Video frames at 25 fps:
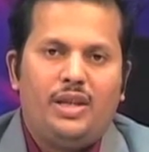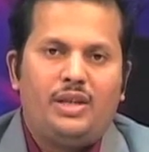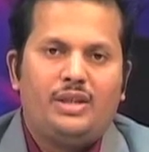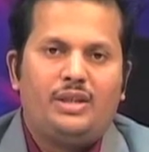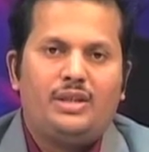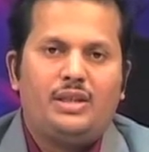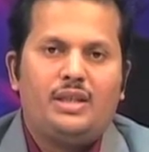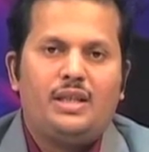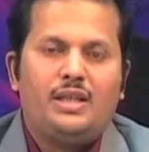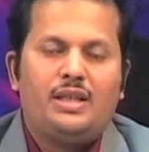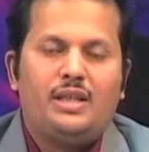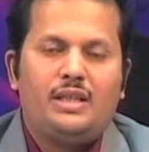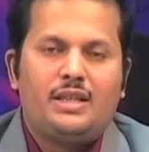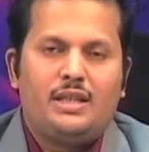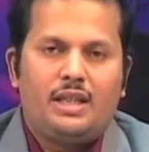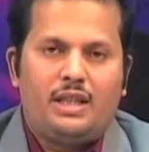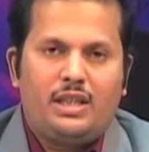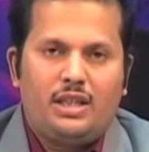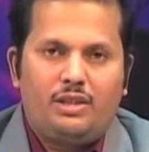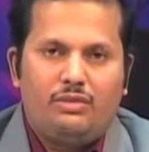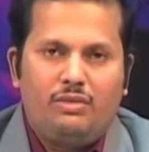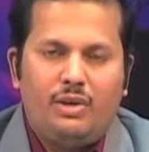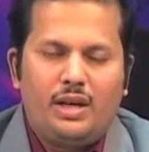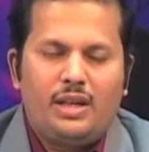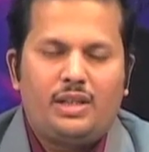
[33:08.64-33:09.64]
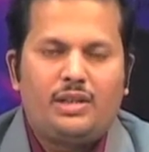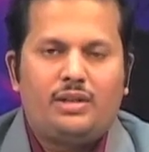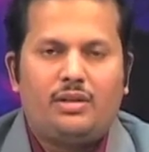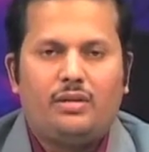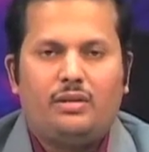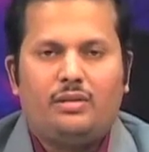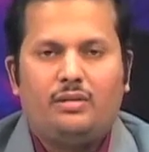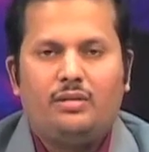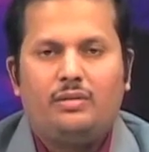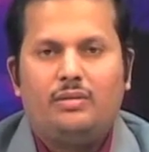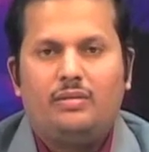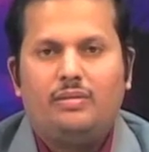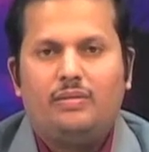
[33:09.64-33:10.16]
brings
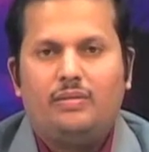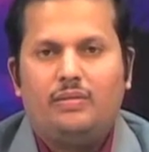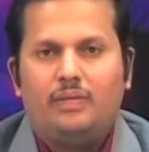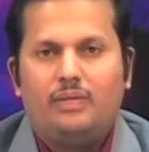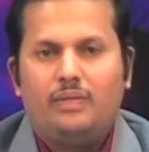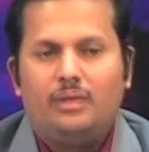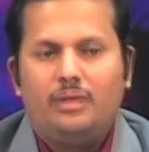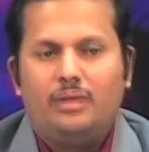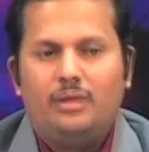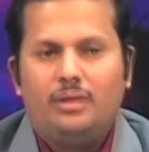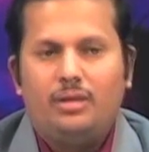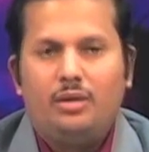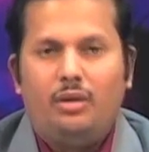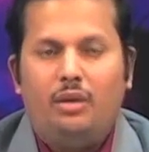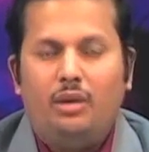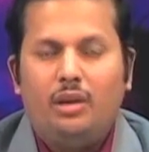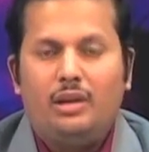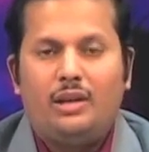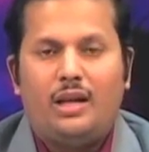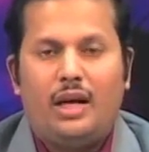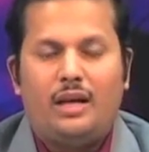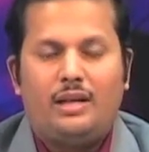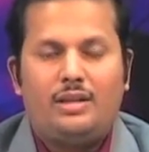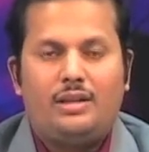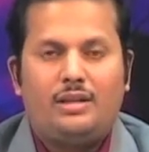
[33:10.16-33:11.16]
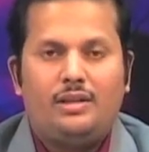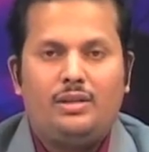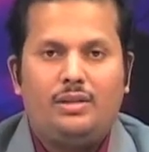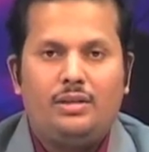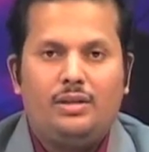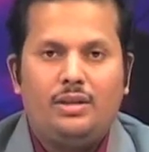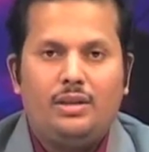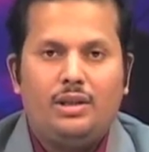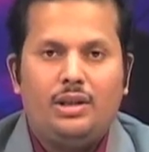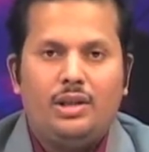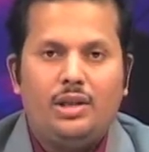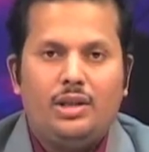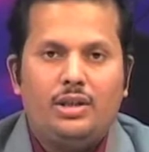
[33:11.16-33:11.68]
satisfaction. So, all that.
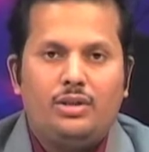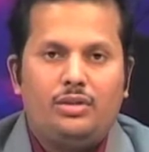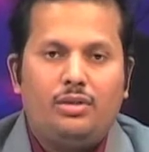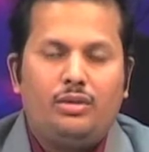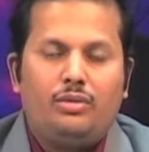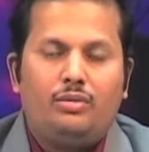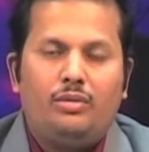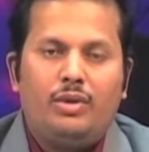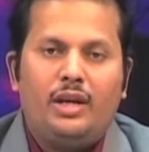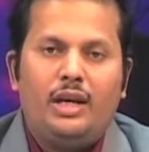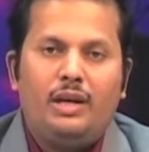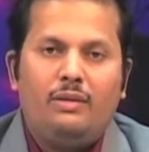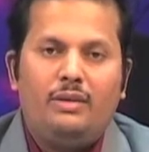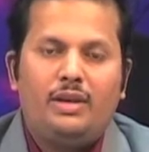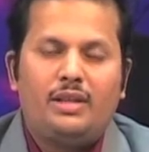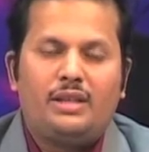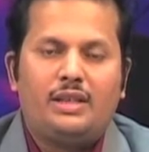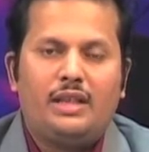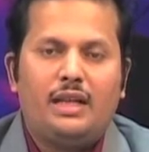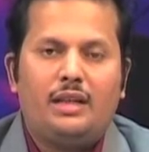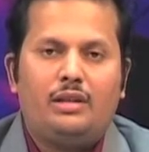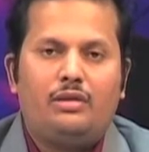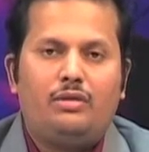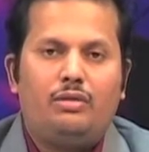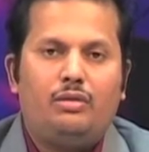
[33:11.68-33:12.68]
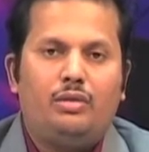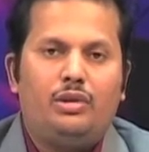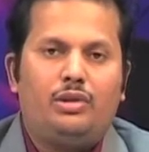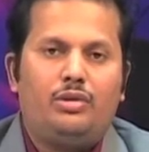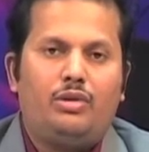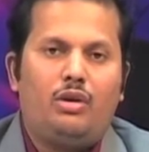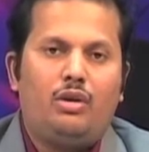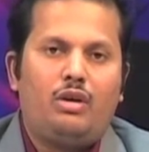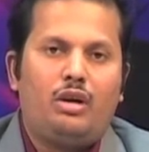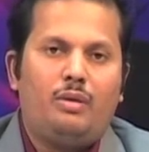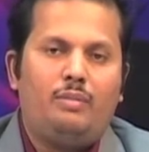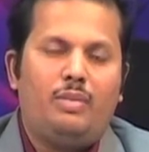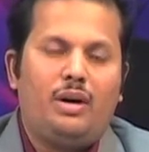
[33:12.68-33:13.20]
So, whenever Searle will
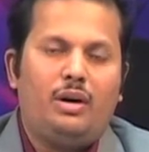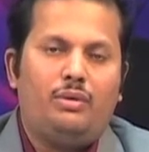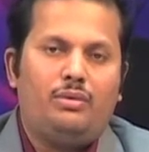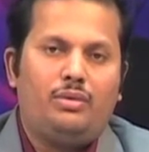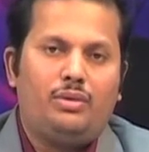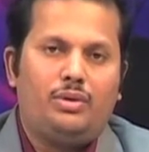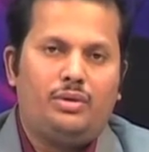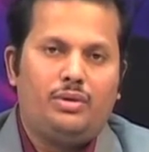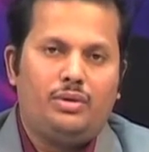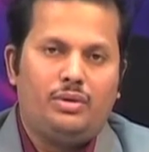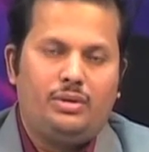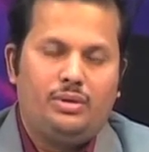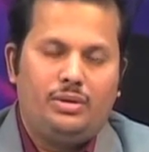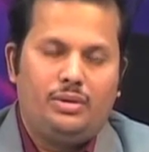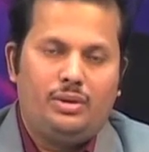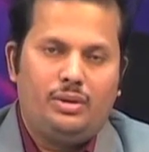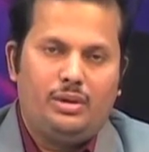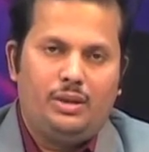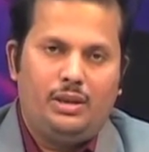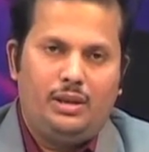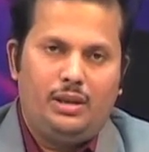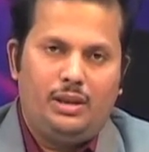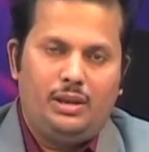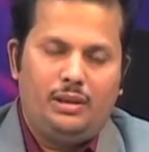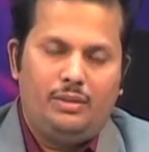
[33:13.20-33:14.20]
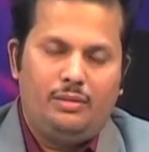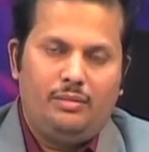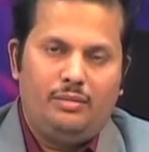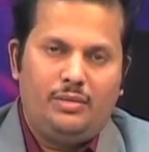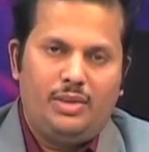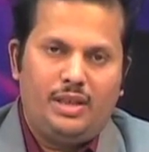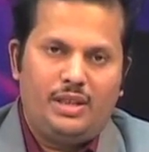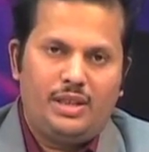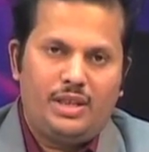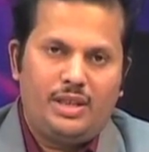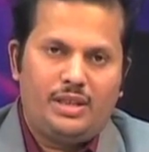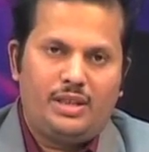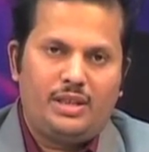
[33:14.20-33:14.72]
talk about
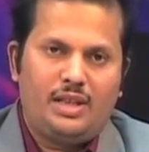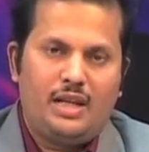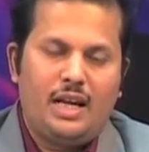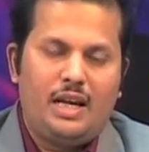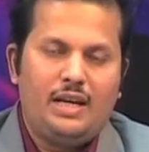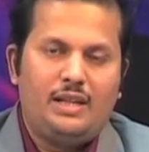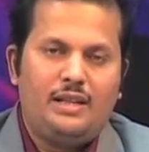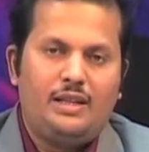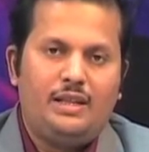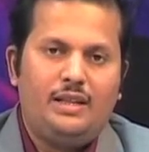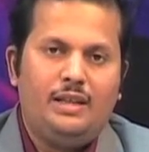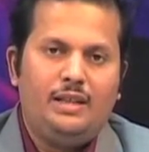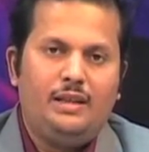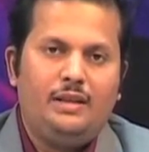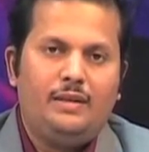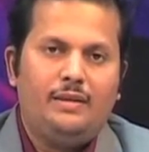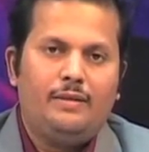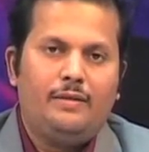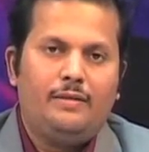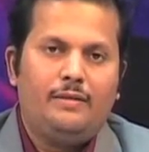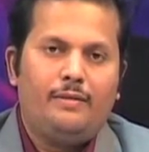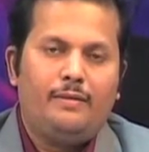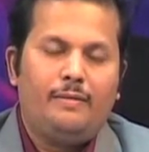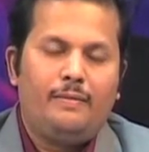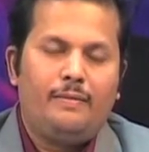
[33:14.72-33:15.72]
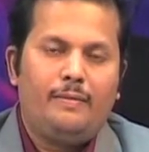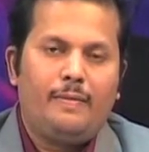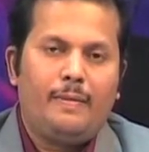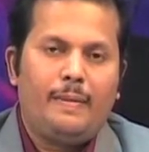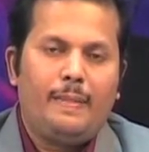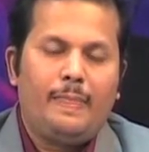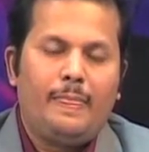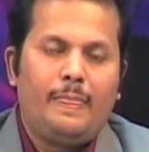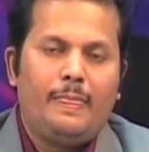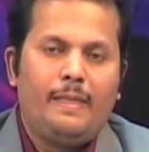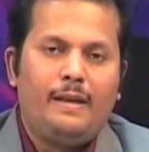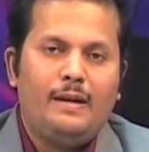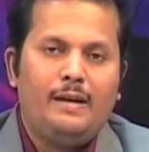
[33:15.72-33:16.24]
intentionality,
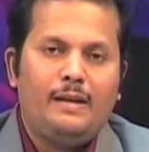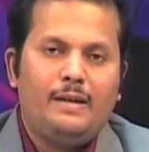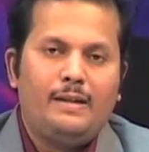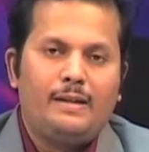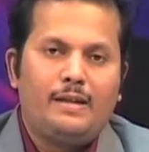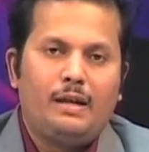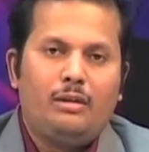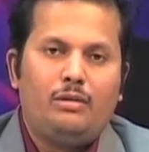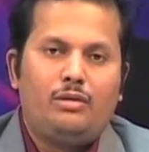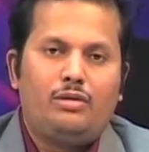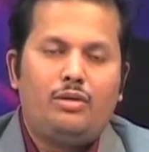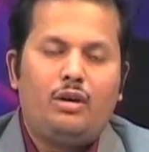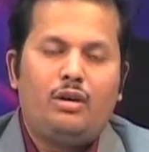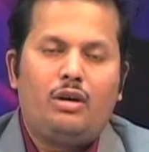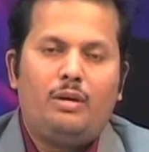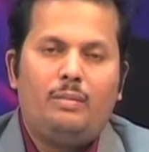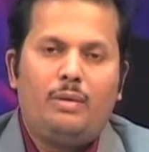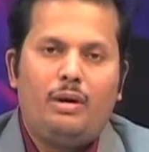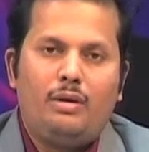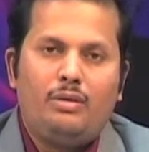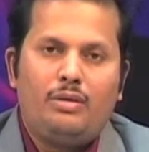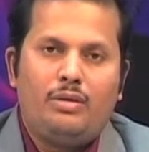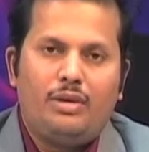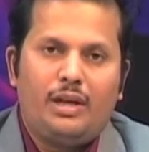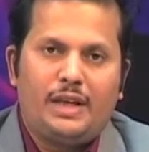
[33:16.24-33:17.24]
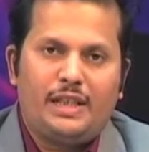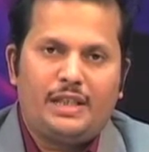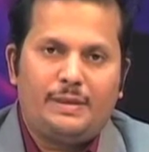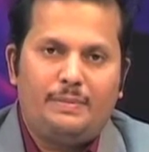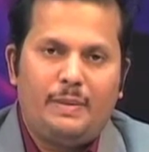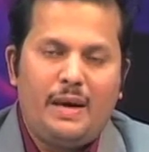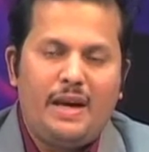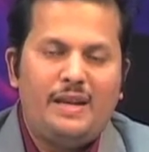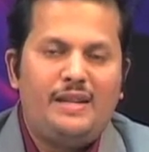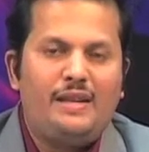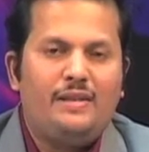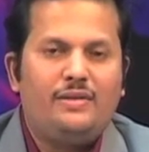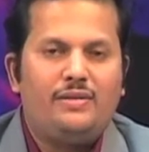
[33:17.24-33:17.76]
so, I will talk about
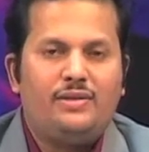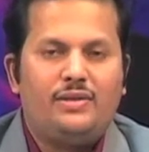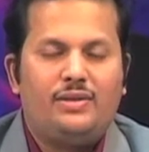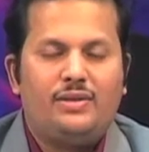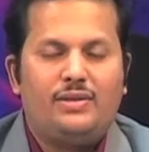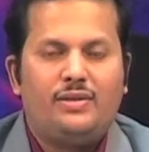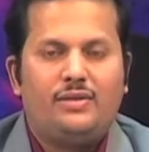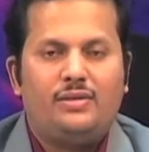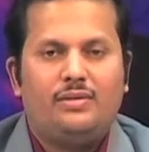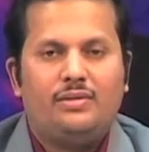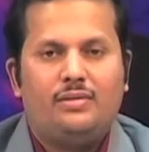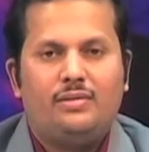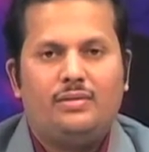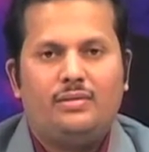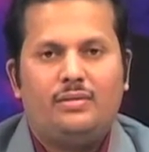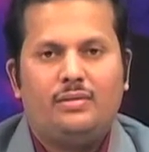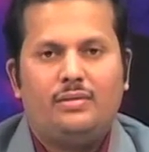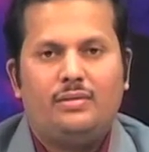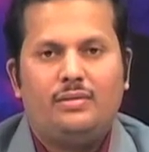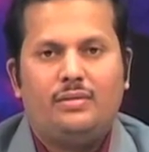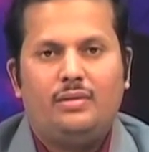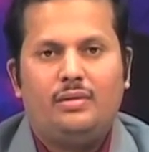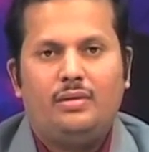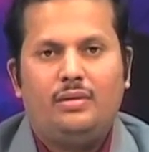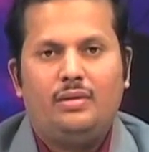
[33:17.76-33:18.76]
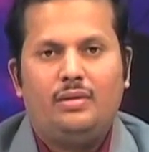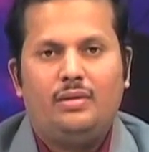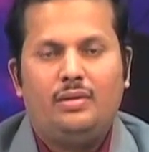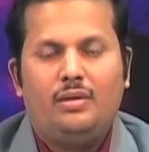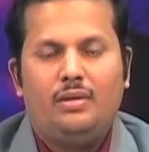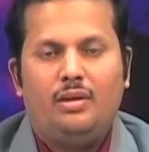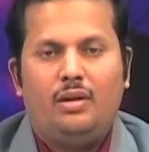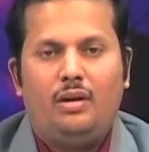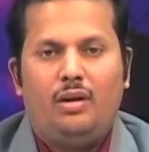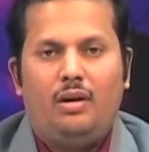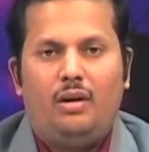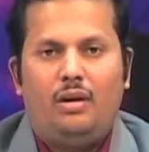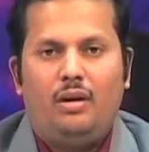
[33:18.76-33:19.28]
experience
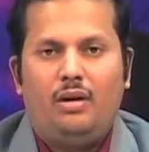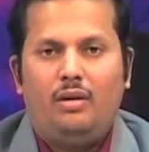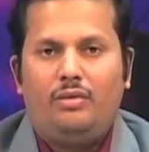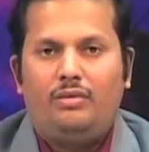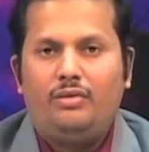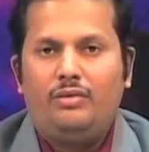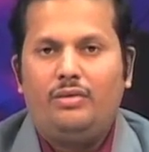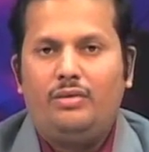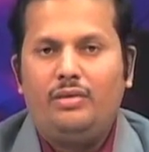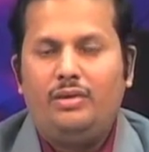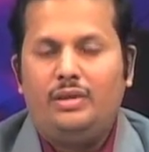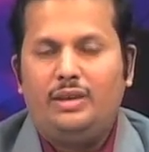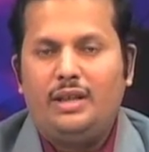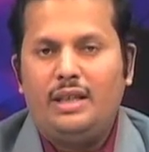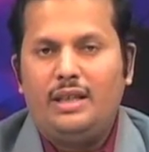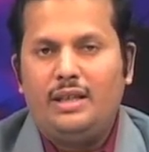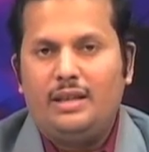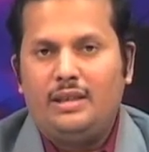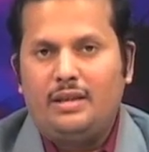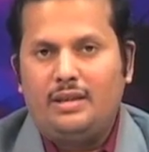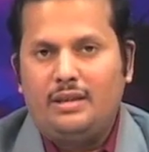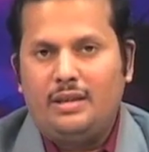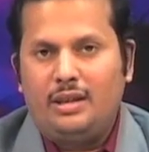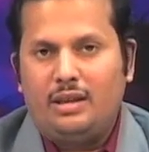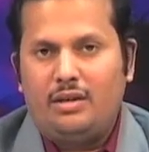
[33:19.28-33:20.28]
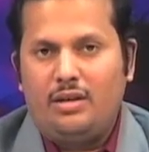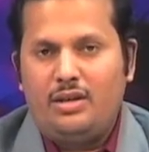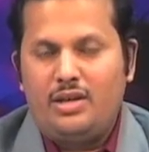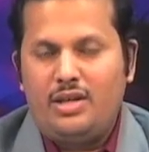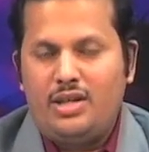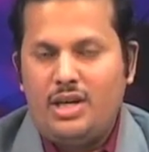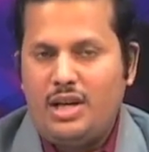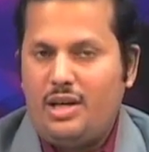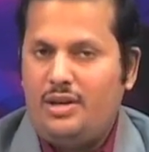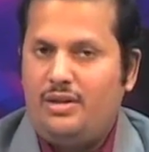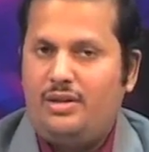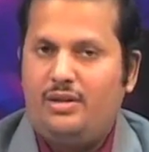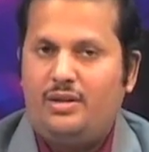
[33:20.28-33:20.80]
of the
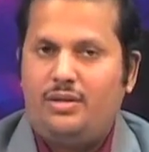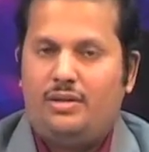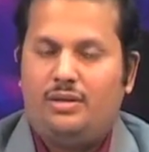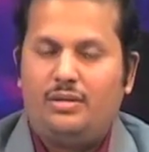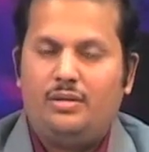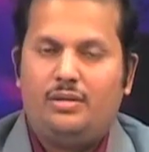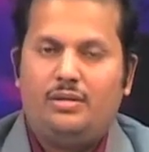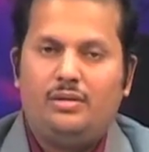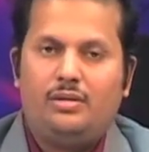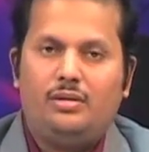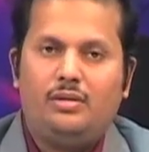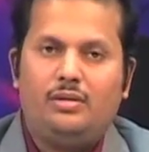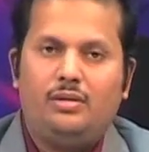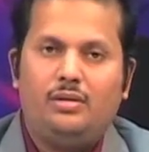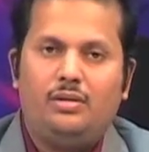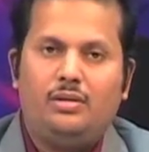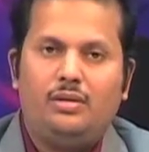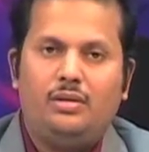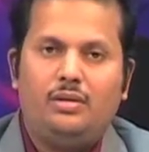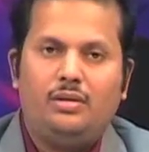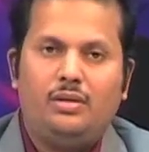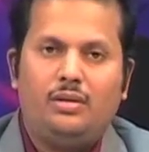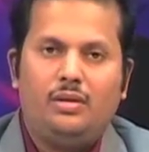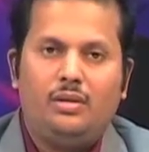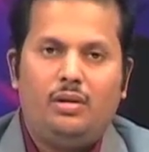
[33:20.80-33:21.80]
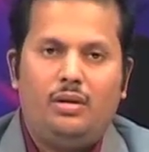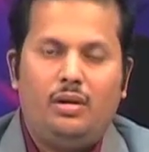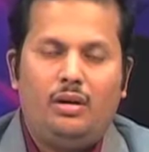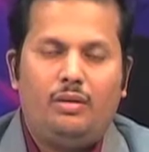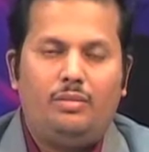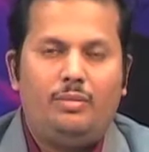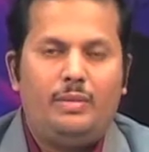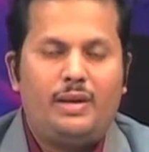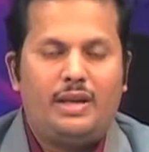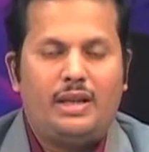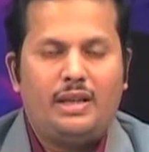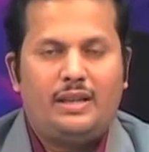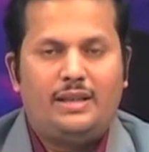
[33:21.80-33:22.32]
content
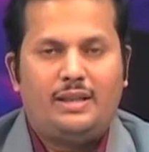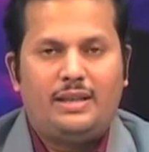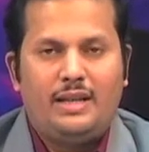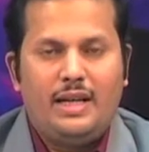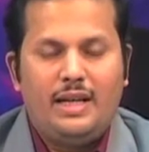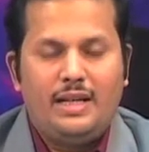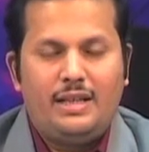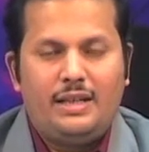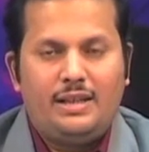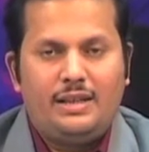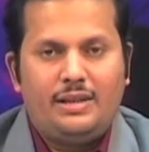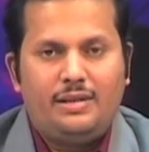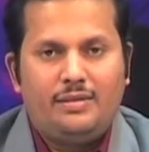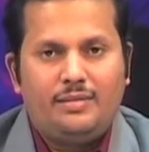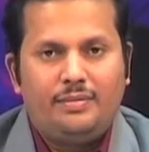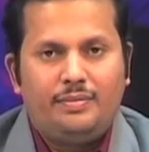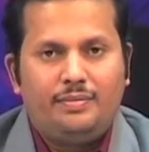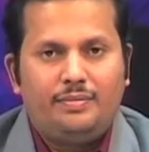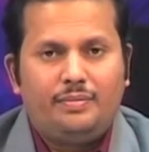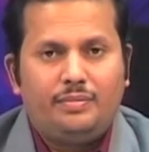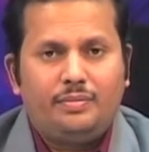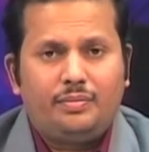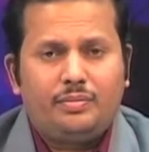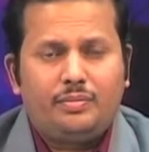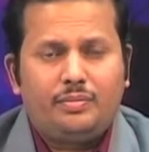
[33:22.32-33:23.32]
of mental states